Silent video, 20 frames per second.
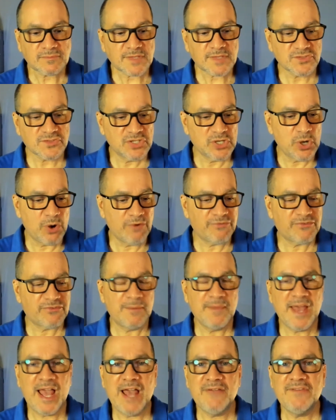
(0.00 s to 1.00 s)
to go
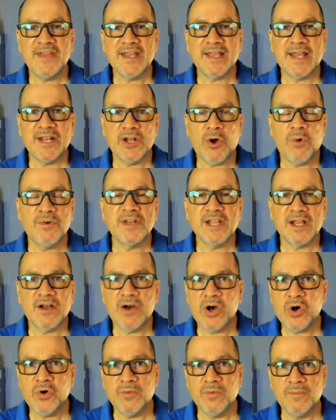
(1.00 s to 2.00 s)
from having and owning a
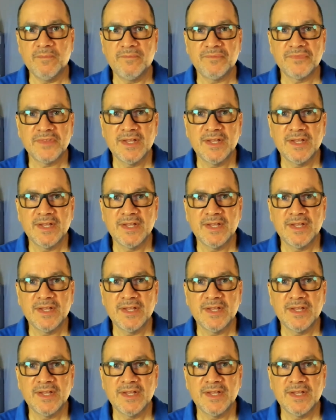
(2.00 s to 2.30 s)
home